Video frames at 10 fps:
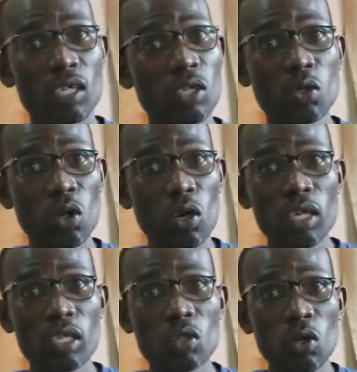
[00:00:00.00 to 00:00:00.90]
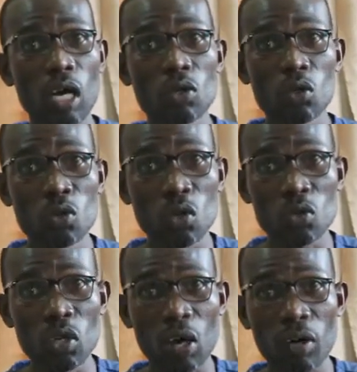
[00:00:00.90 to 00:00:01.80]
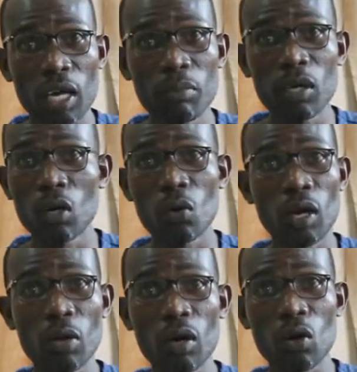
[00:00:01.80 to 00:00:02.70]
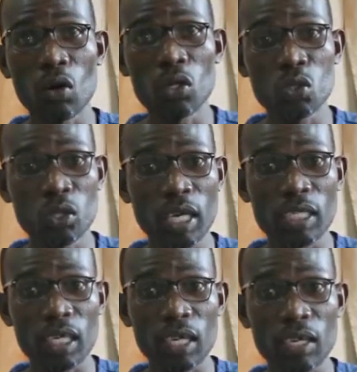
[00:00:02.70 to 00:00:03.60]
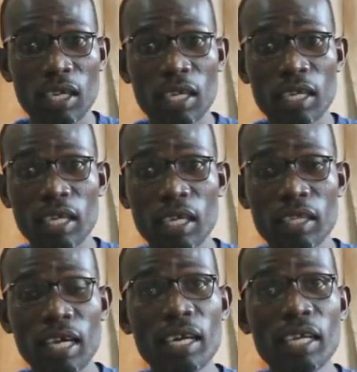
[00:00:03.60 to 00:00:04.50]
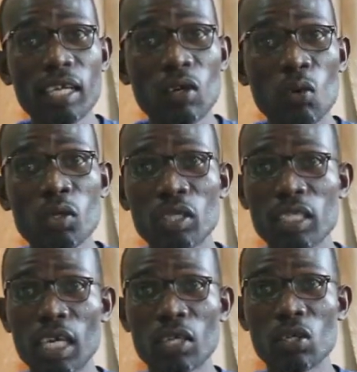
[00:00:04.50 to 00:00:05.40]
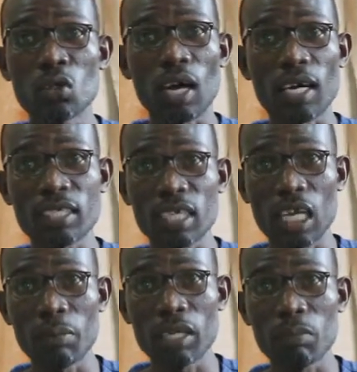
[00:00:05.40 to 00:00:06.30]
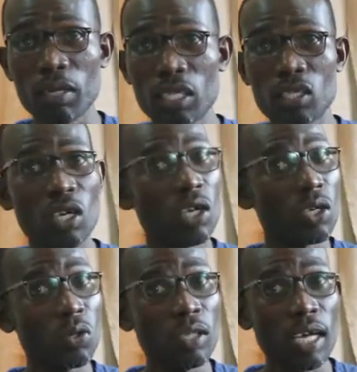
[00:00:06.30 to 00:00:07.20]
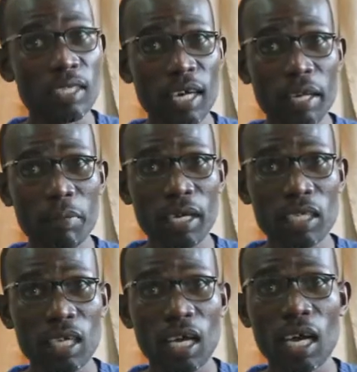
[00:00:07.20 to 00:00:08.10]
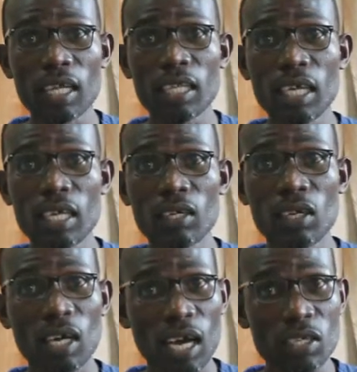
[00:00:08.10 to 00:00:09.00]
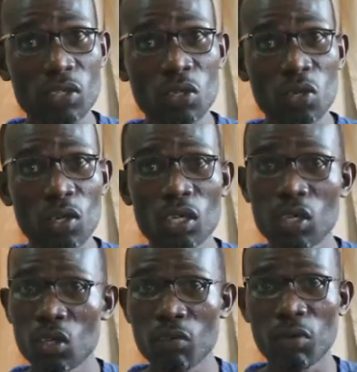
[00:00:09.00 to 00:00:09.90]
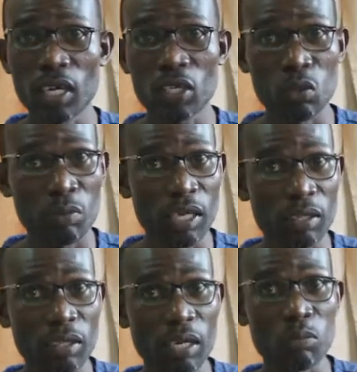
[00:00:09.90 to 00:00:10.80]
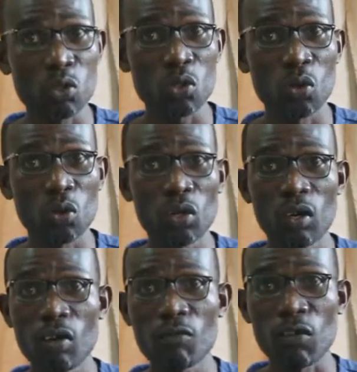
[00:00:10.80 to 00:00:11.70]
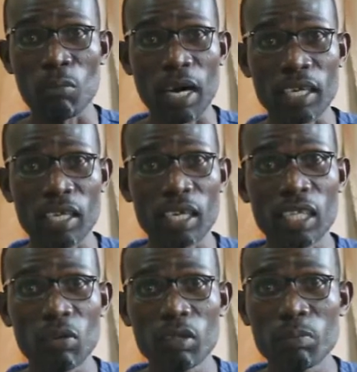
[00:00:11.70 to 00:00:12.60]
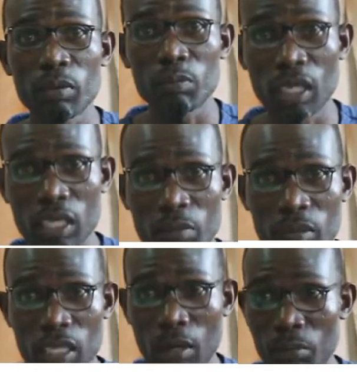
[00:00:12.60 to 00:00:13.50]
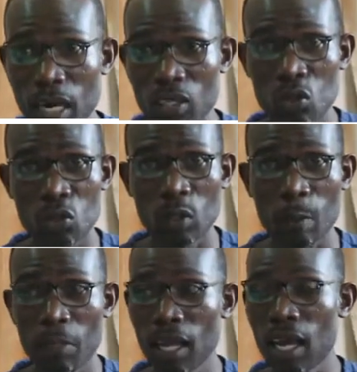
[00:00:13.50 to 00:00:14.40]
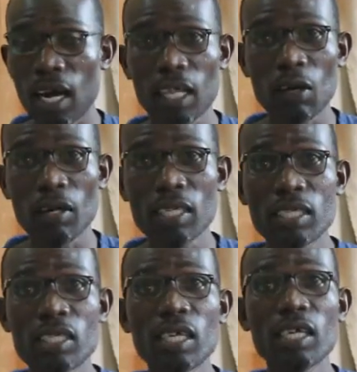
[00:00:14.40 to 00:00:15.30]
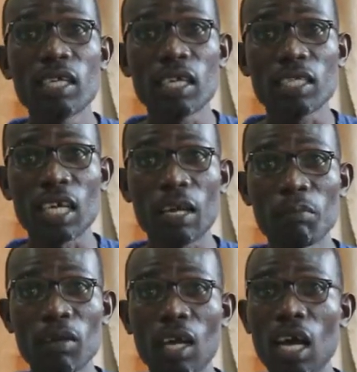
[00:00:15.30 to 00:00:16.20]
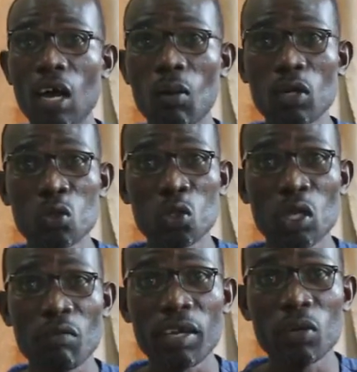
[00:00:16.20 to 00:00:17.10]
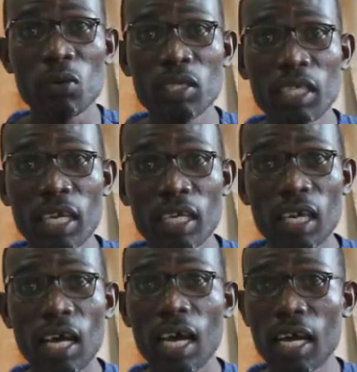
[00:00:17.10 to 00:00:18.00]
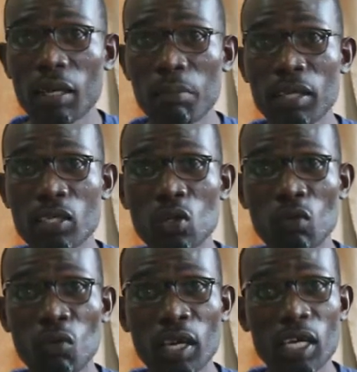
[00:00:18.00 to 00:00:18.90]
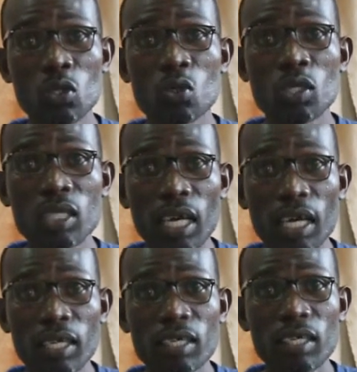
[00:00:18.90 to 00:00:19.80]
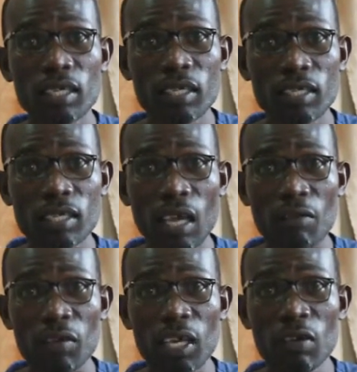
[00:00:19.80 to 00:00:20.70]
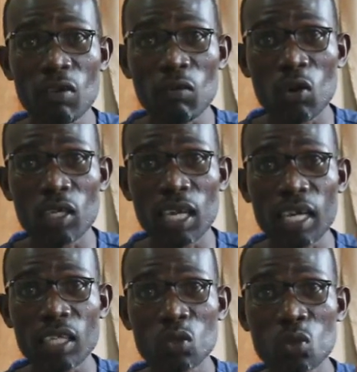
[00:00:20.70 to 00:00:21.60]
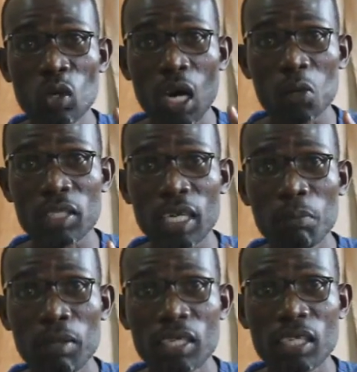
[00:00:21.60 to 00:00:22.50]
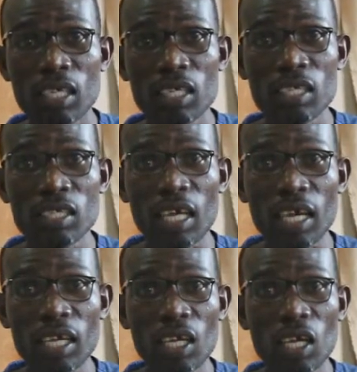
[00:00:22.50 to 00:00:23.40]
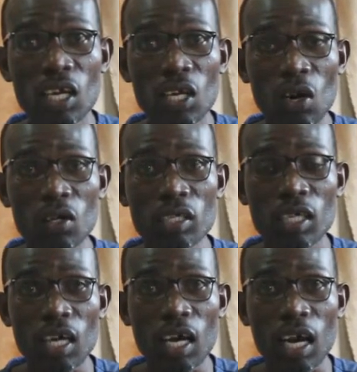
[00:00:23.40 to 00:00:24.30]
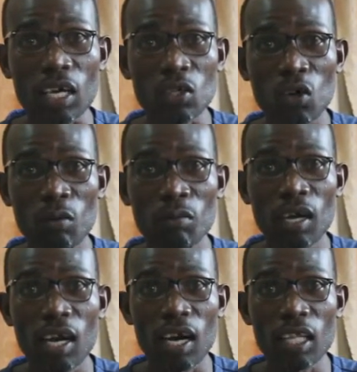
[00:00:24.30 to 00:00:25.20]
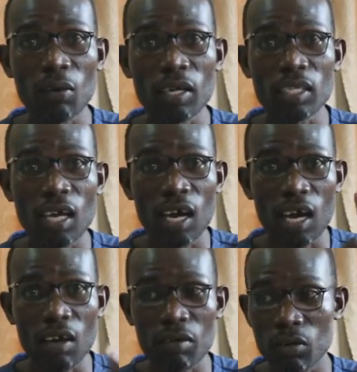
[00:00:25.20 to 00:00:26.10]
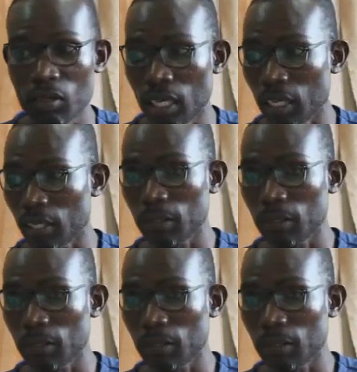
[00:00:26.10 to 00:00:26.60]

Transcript: you log into our web, where you are going to get the link which will take you to assignment. Please do the assignment, and then as usual, don't forget to bring them to school for marking, and then we'll bring them back to you. Otherwise, till next time, I want to wish you a very good day, and please don't forget to stay safe. If you have got nothing to do outside, please stay locked at home. Otherwise, have a good day.